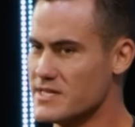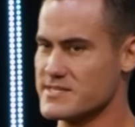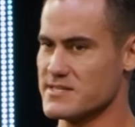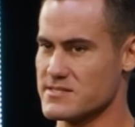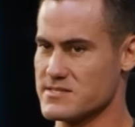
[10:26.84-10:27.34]

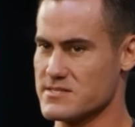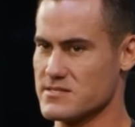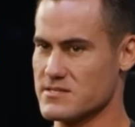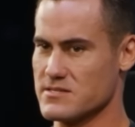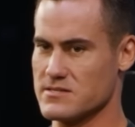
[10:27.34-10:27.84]
listens
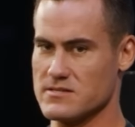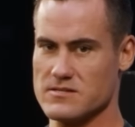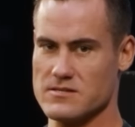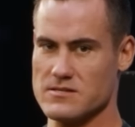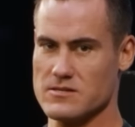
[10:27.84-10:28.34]

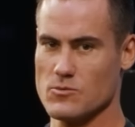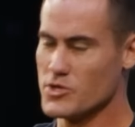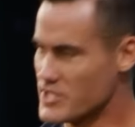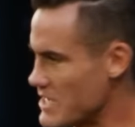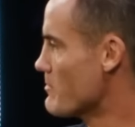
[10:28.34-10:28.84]

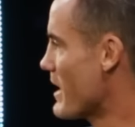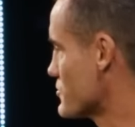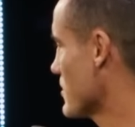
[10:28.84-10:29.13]
when you keep your mouth